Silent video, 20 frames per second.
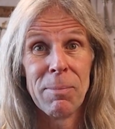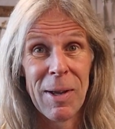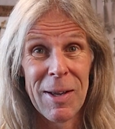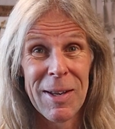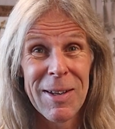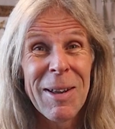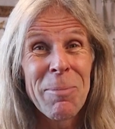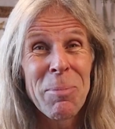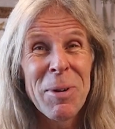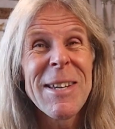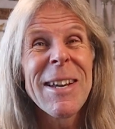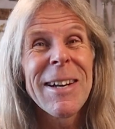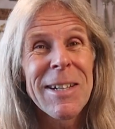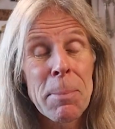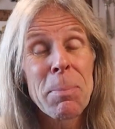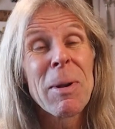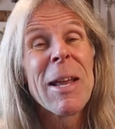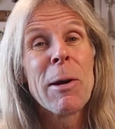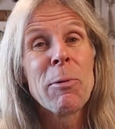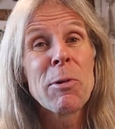
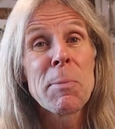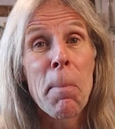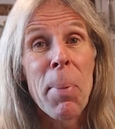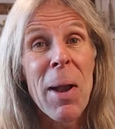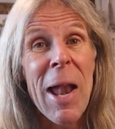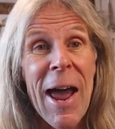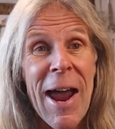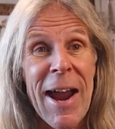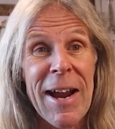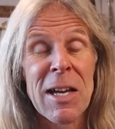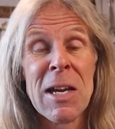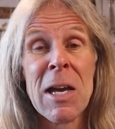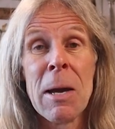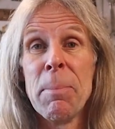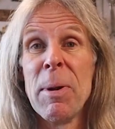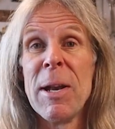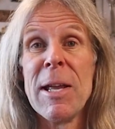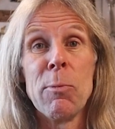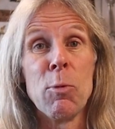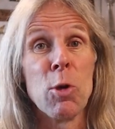predictably it was black,
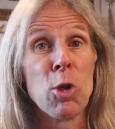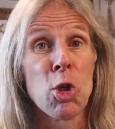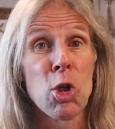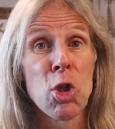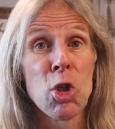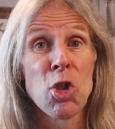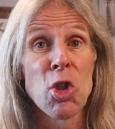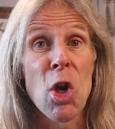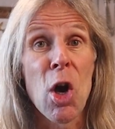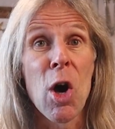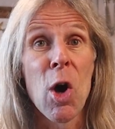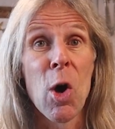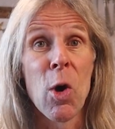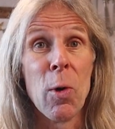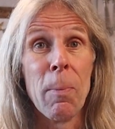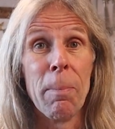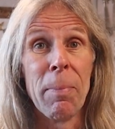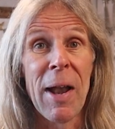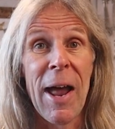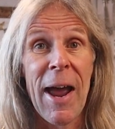but it was
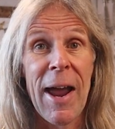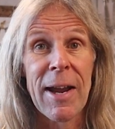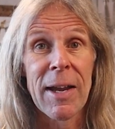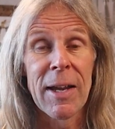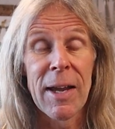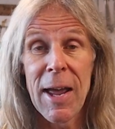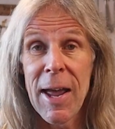so black.